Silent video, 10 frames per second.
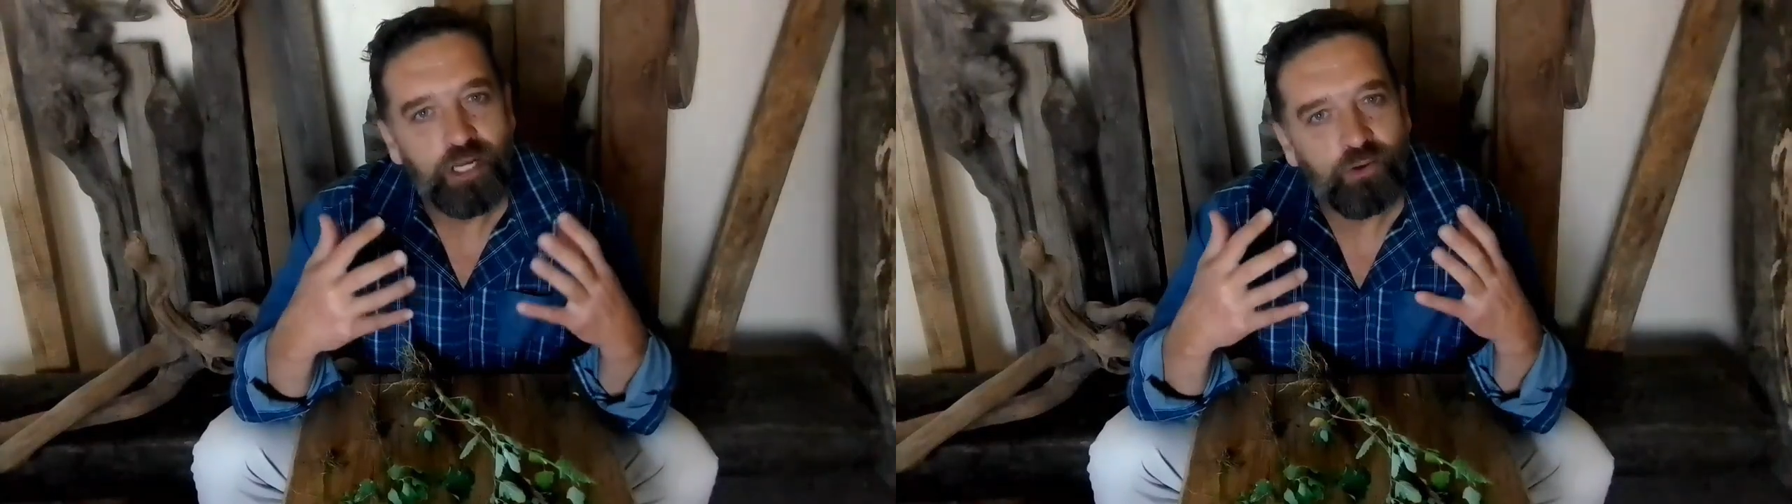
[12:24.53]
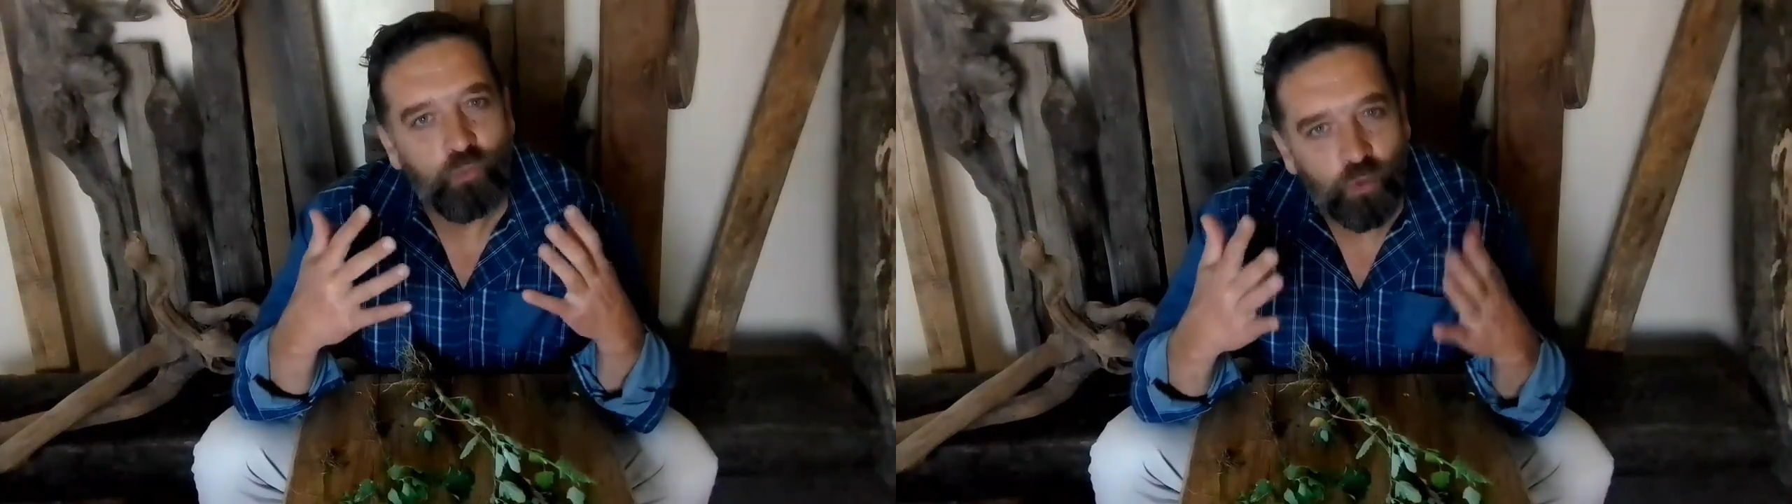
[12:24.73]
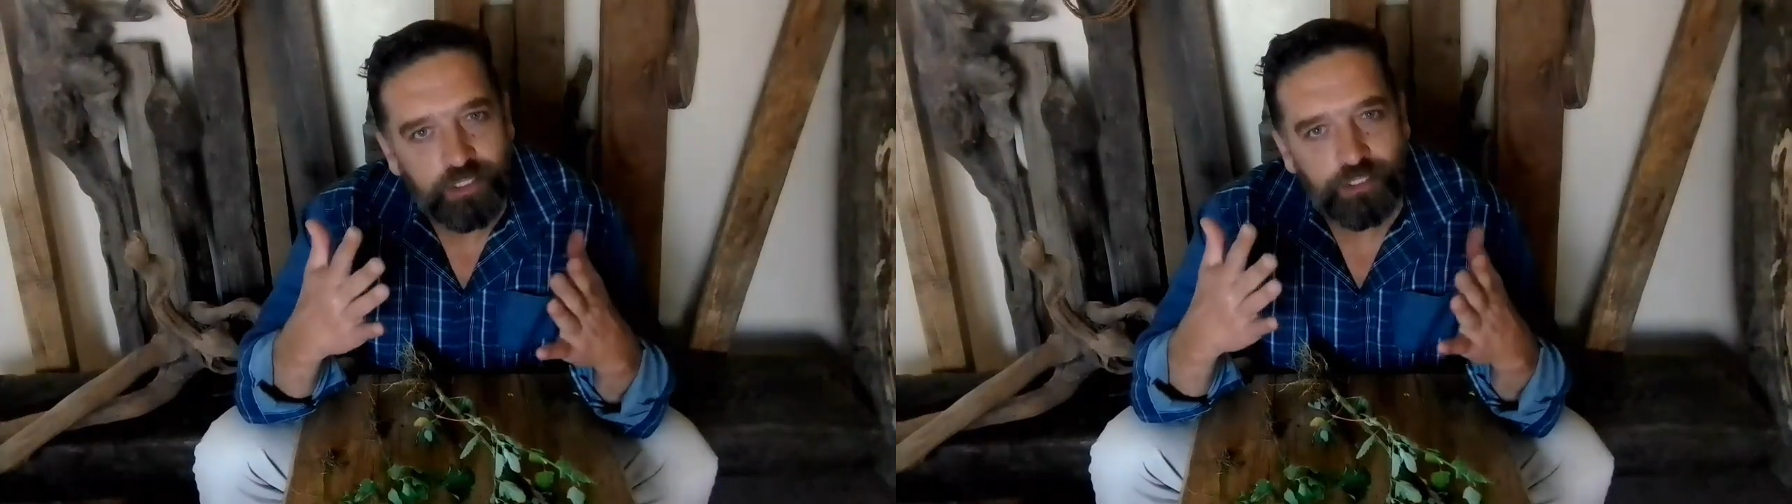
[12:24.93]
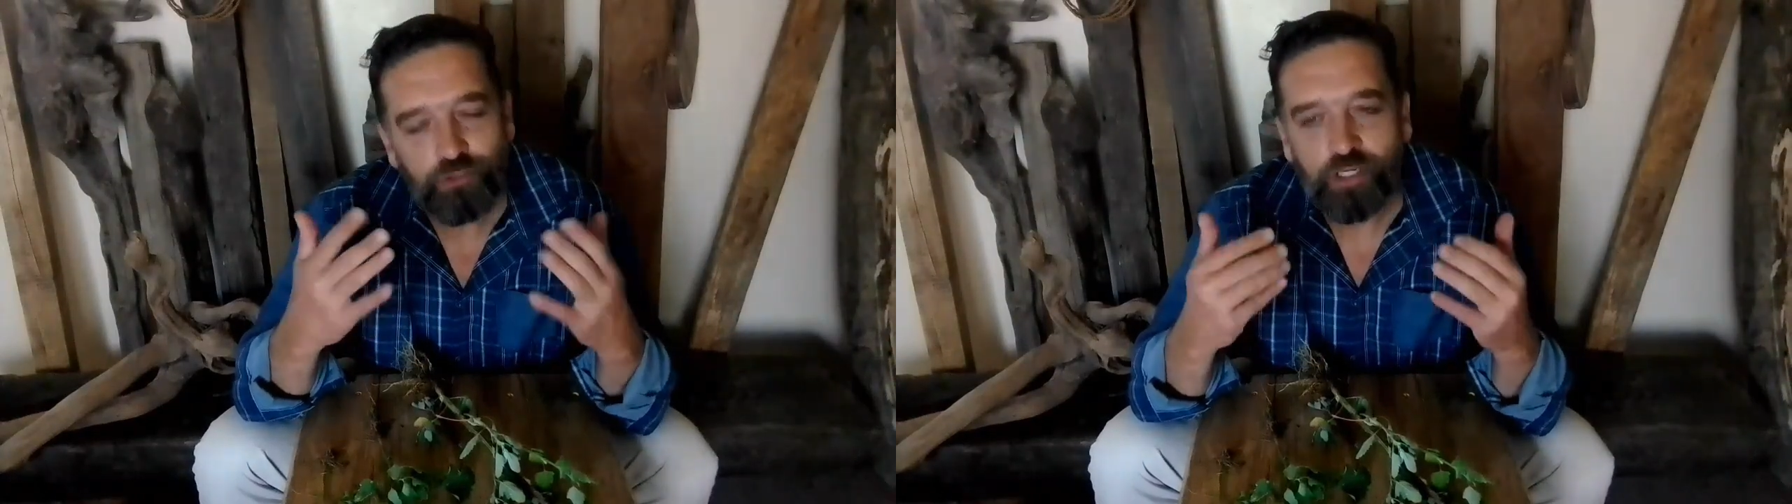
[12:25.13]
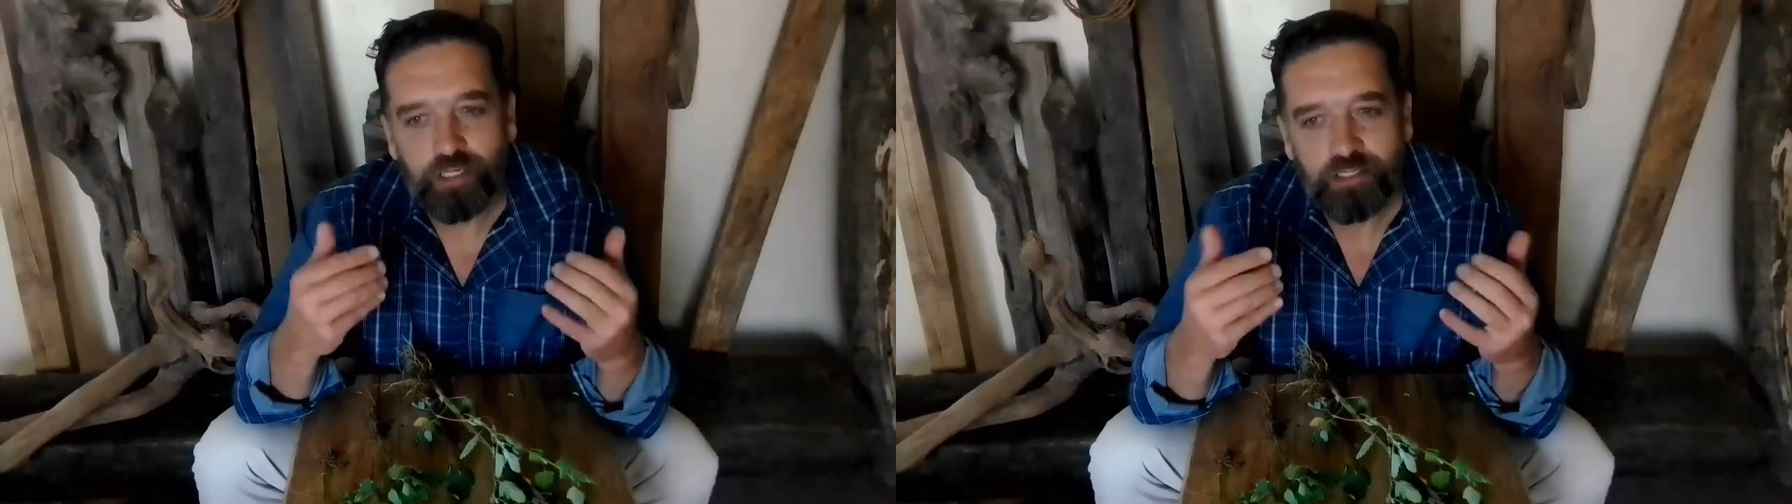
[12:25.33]
I want
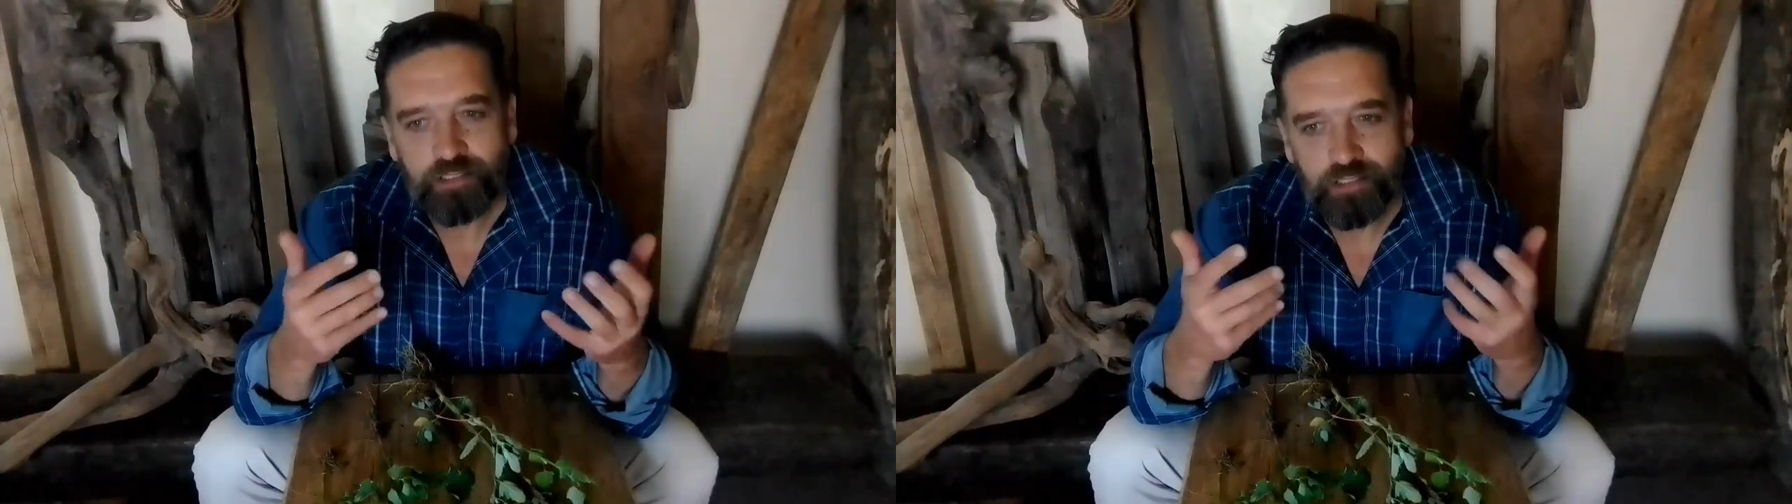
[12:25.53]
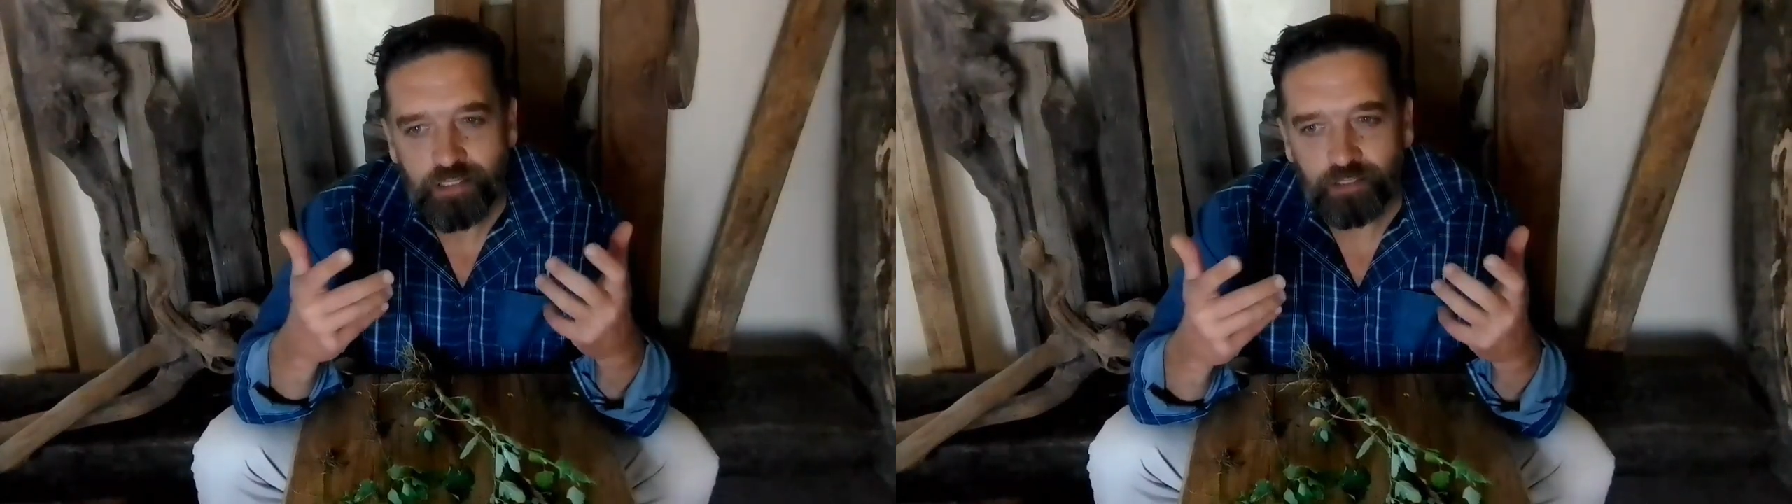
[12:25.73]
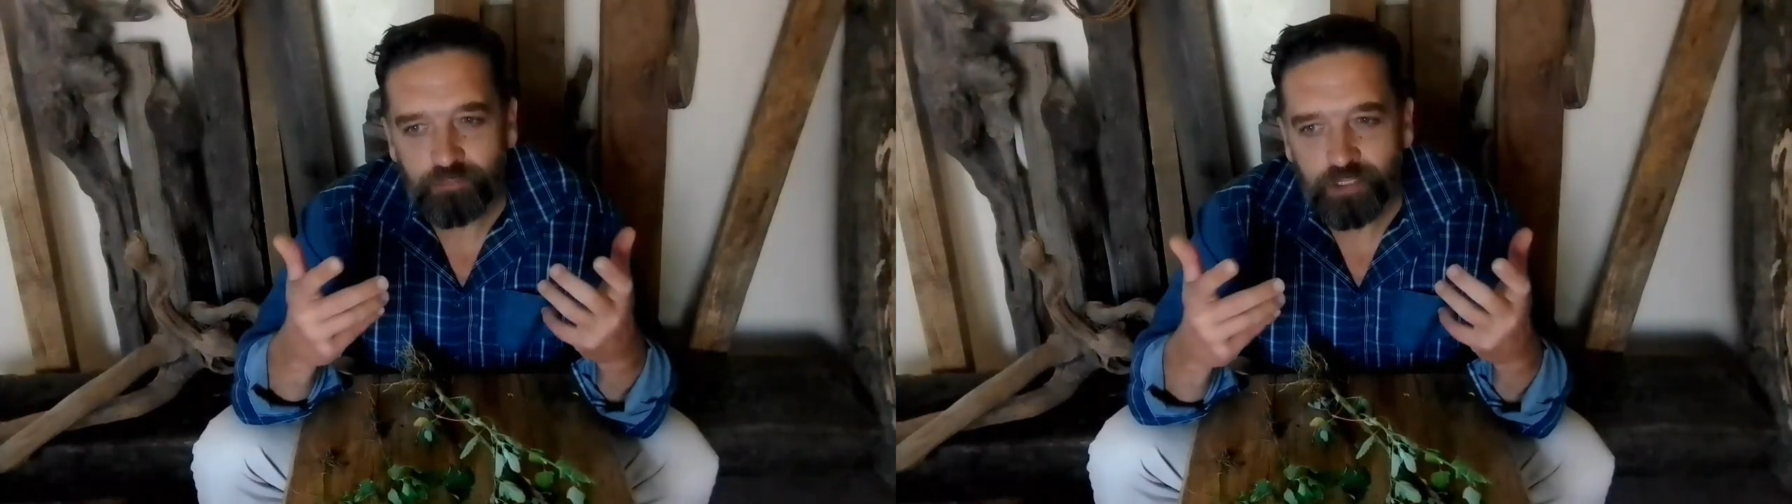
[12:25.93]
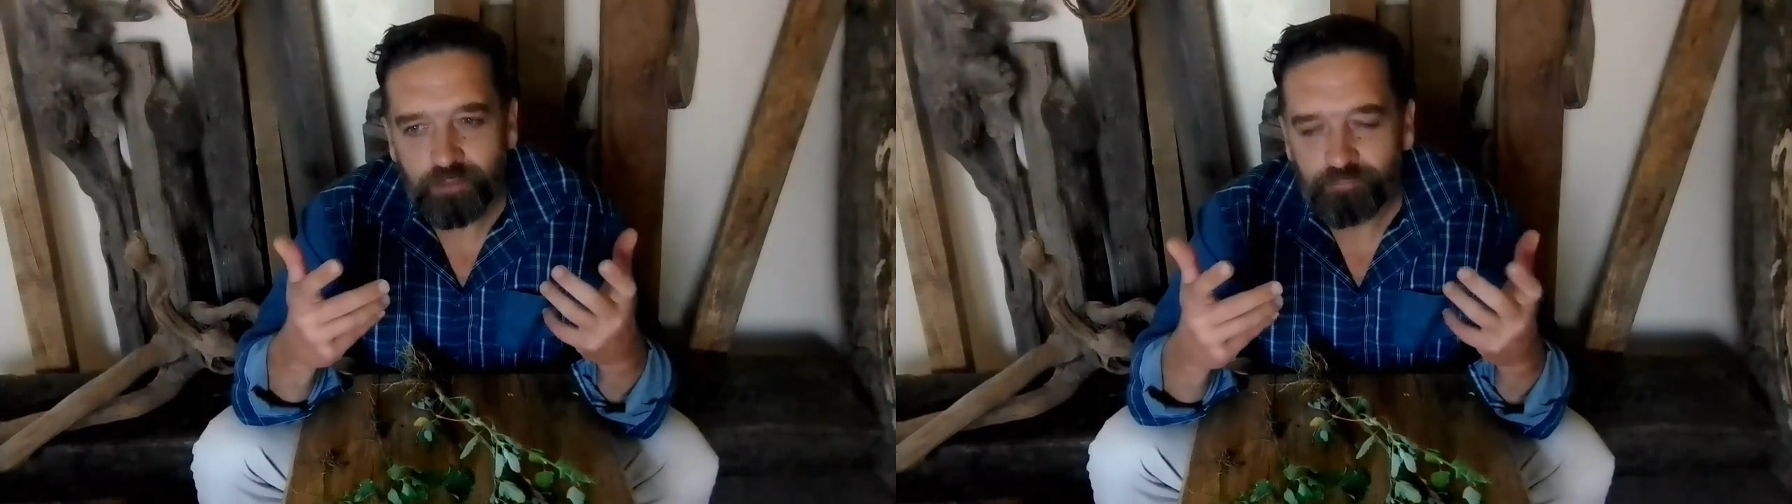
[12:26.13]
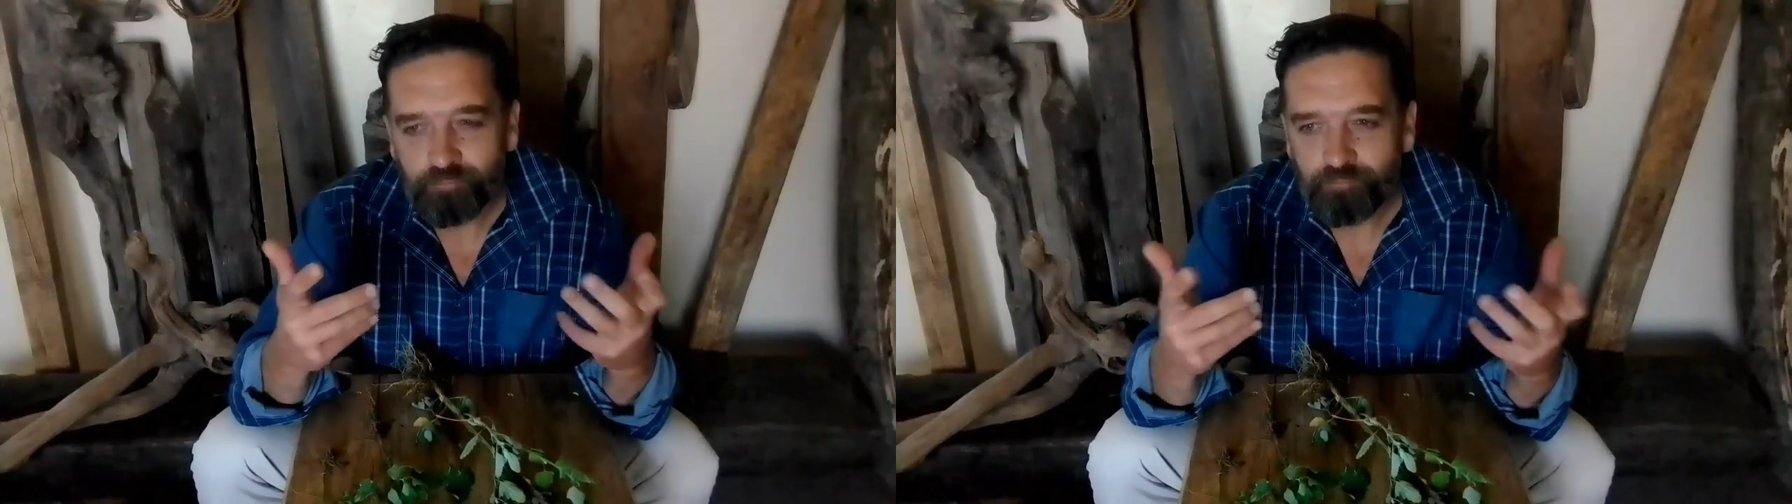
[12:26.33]
you guys to tell me